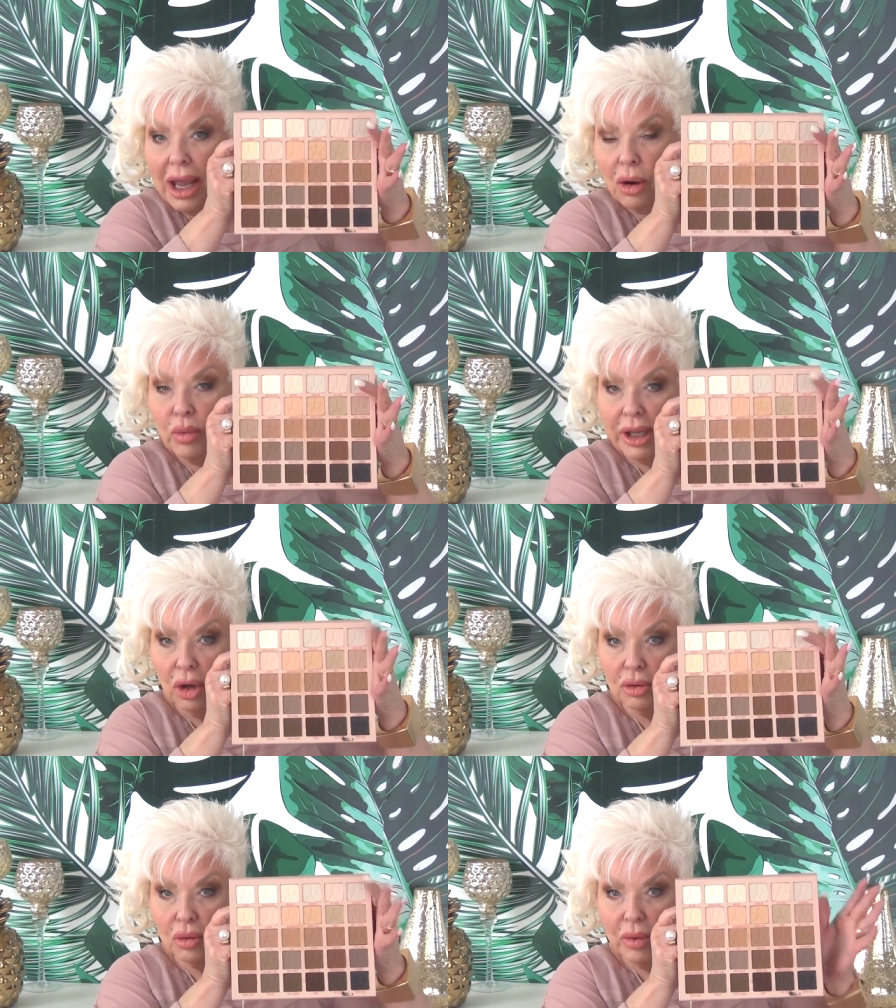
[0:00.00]
how we
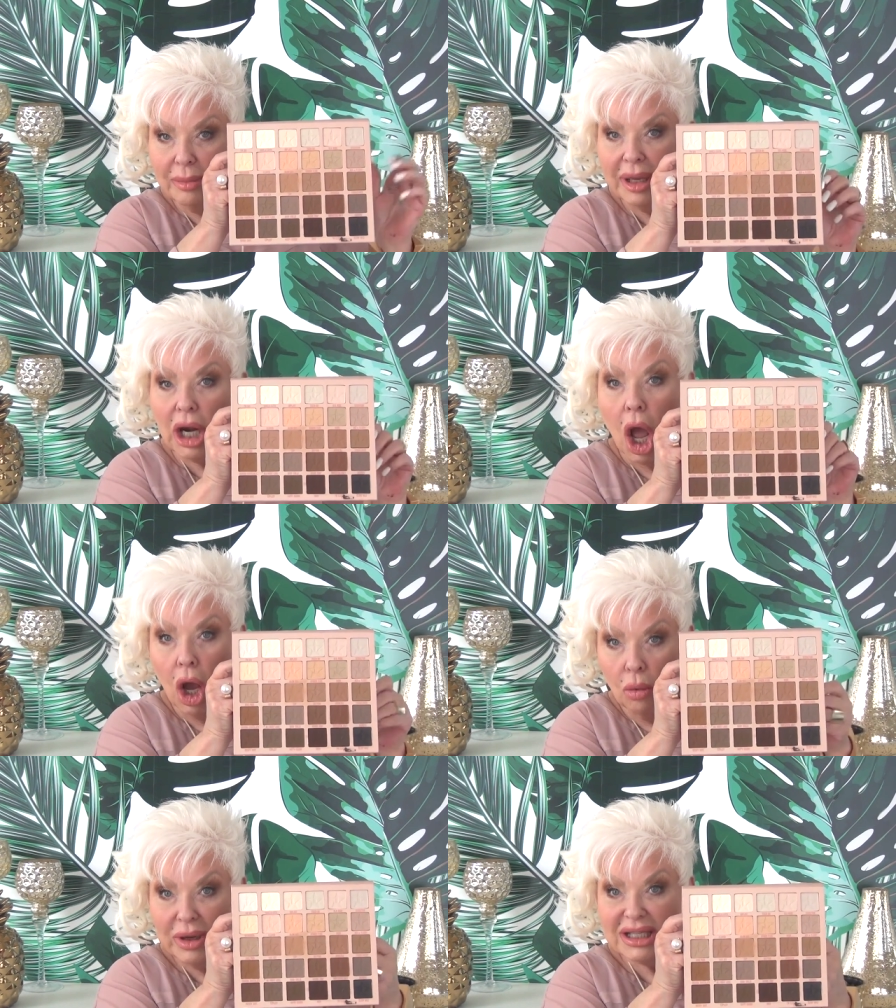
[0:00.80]
older women
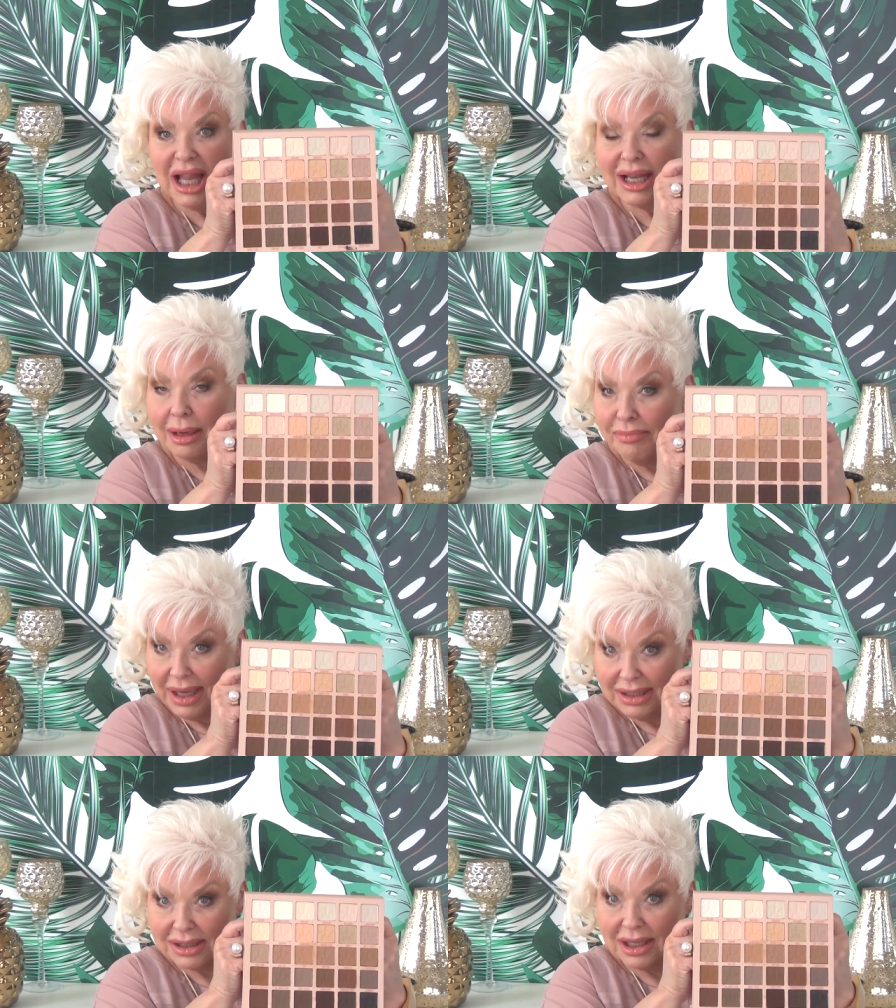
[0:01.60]
always like a
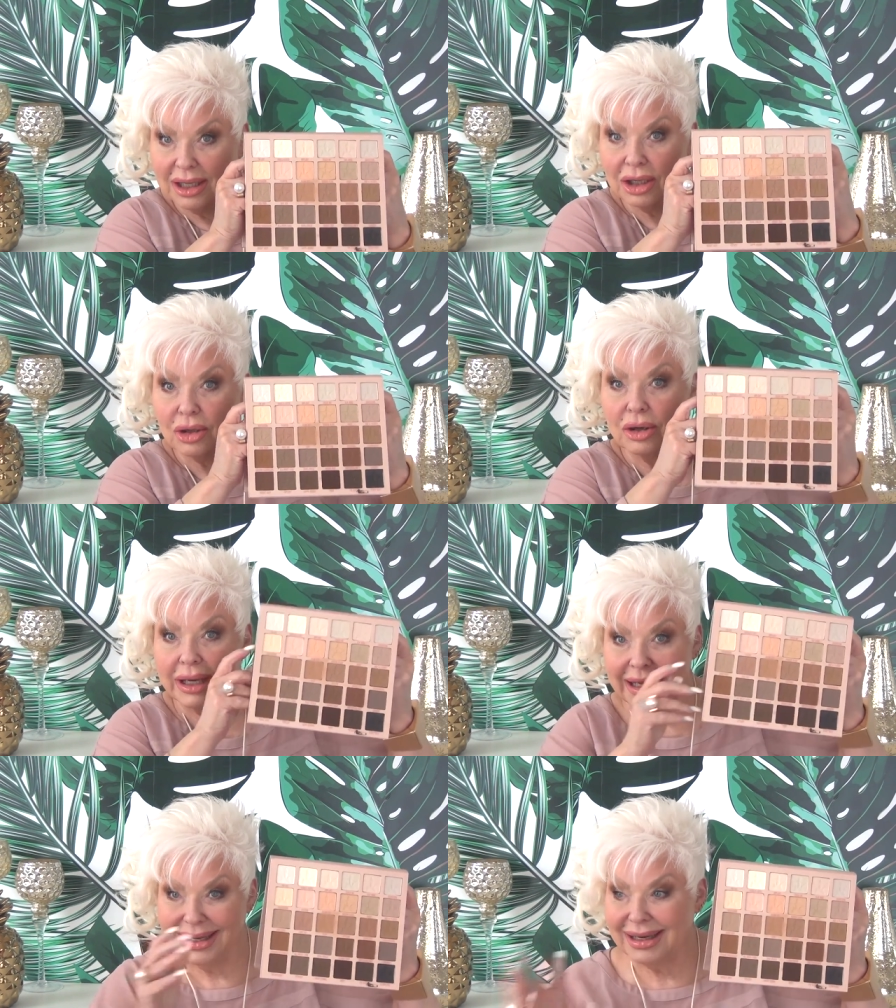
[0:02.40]
base
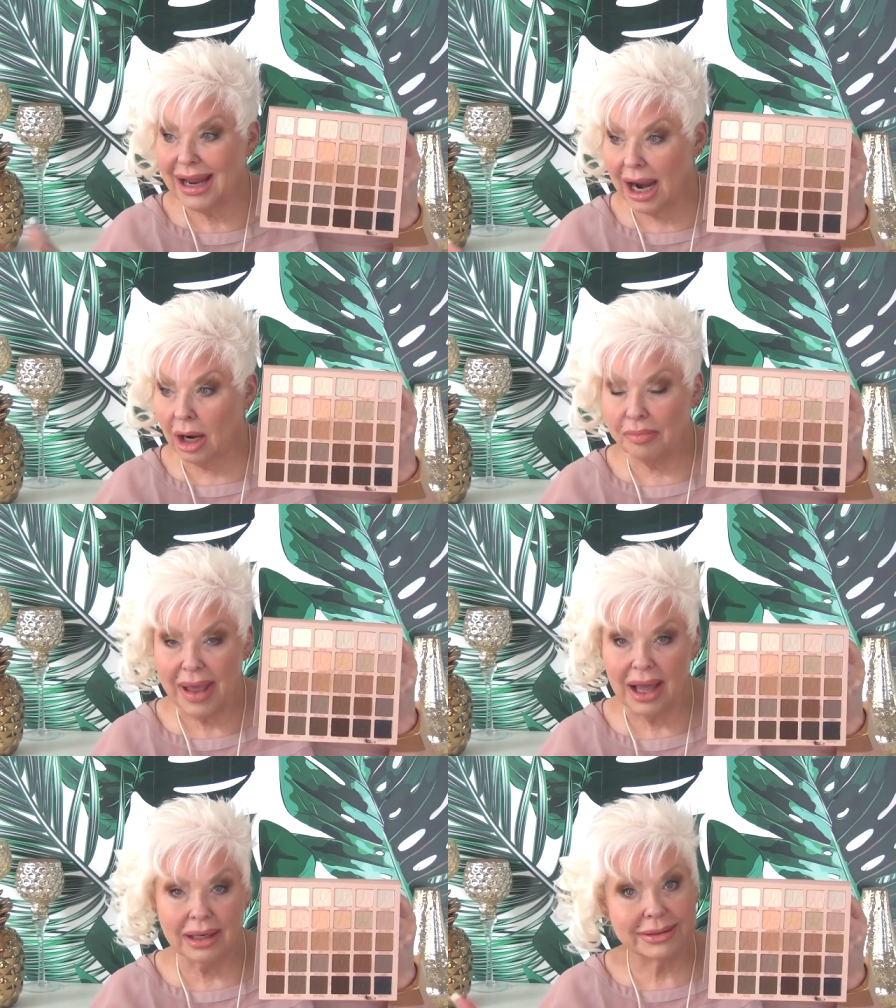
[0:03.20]
color in our
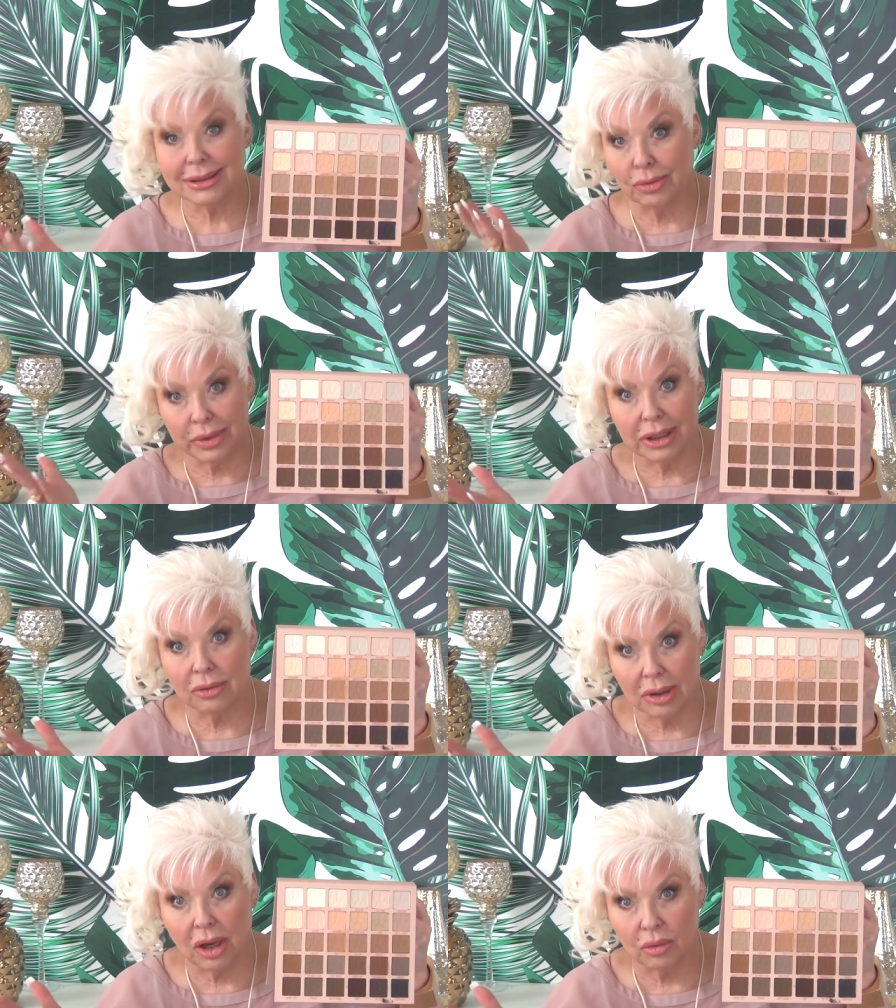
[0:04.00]
palettes, and we
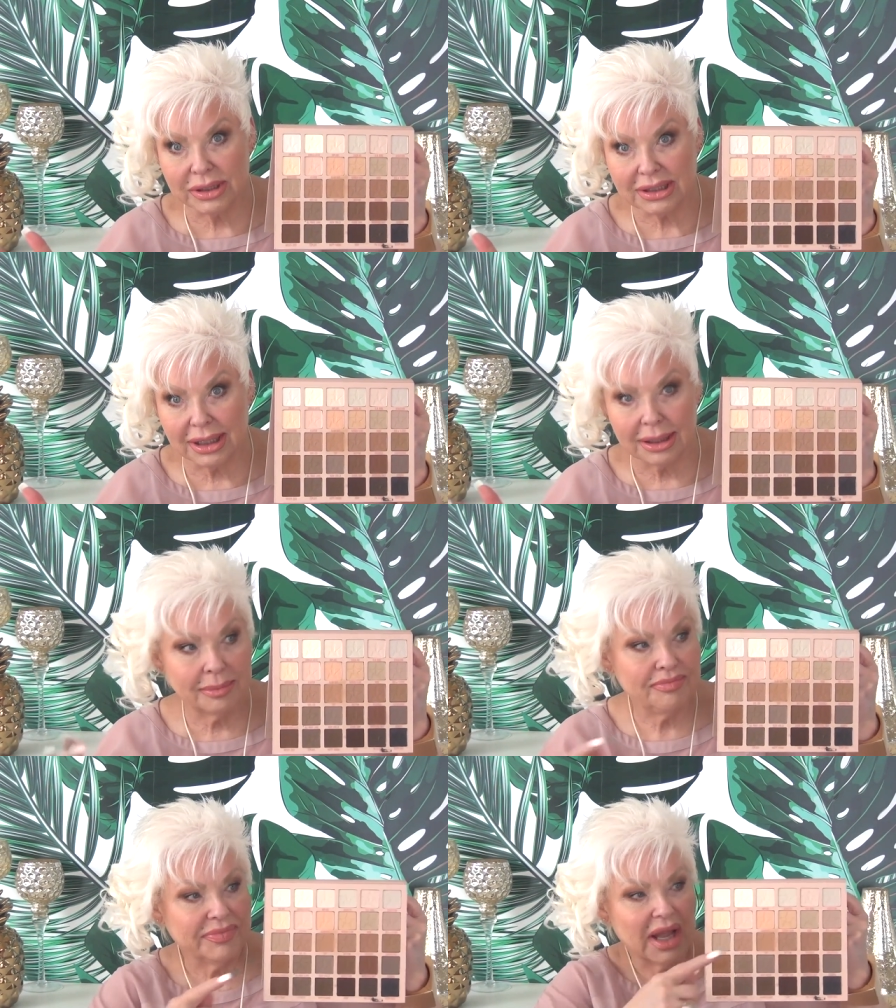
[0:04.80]
don't always get
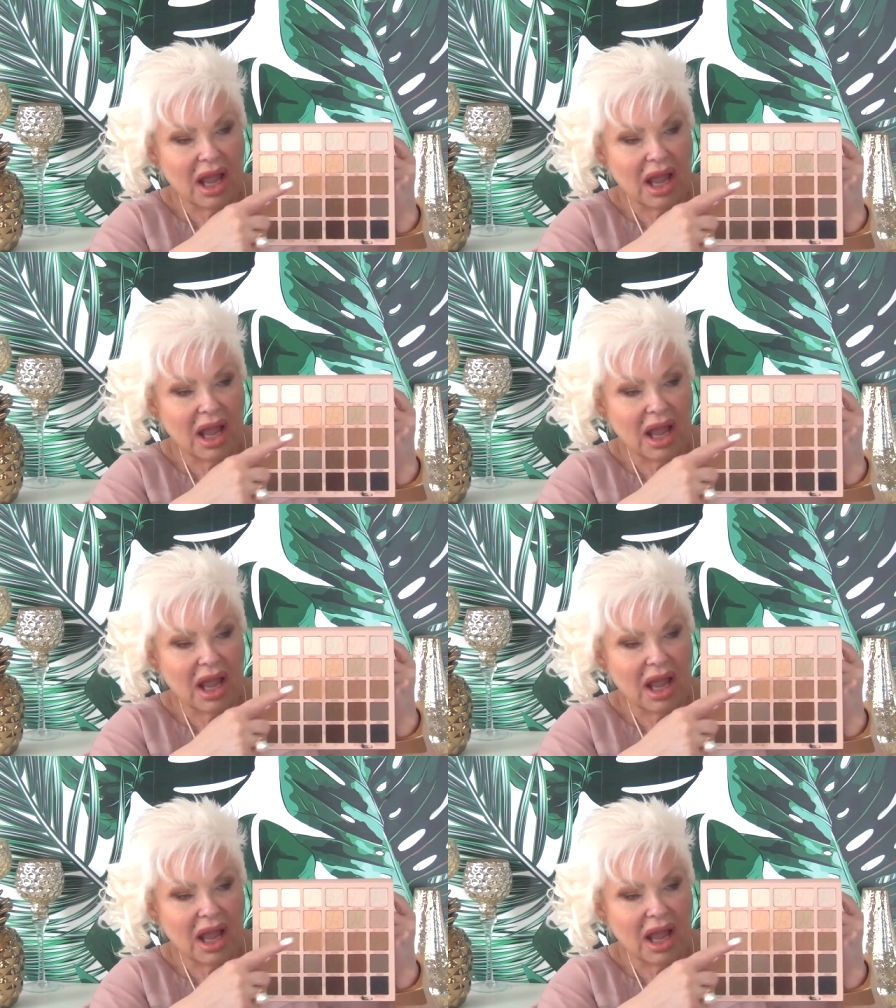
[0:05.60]
them.